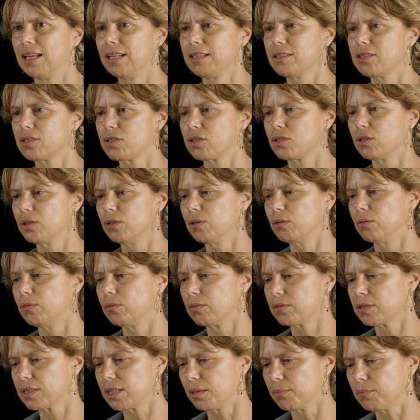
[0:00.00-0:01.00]
And so
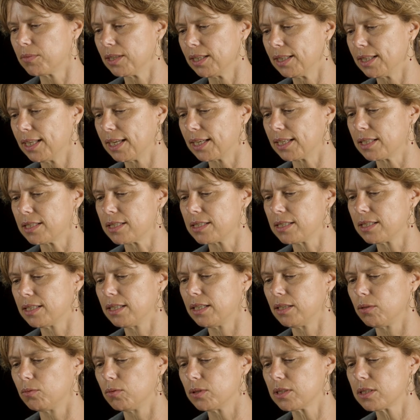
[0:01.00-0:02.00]
something like a
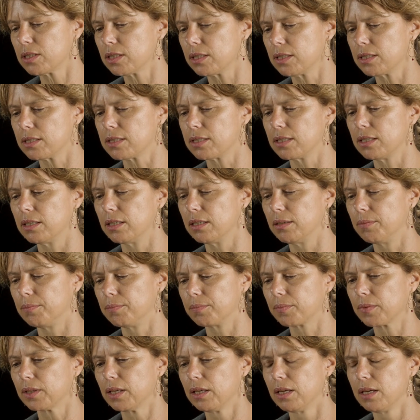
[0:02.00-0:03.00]
zine, which is
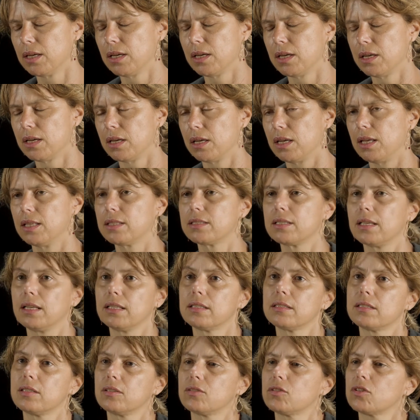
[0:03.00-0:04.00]

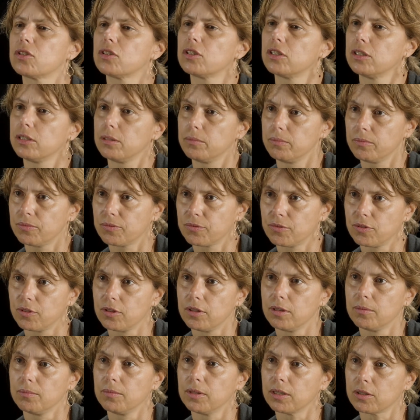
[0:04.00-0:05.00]
it's a term
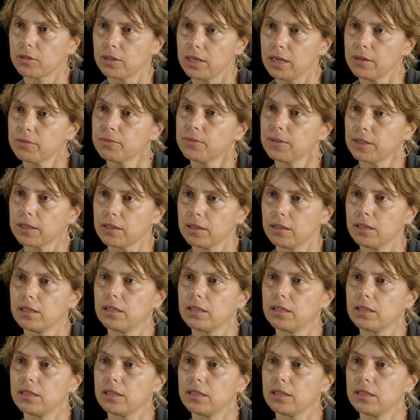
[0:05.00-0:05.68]
from the graphic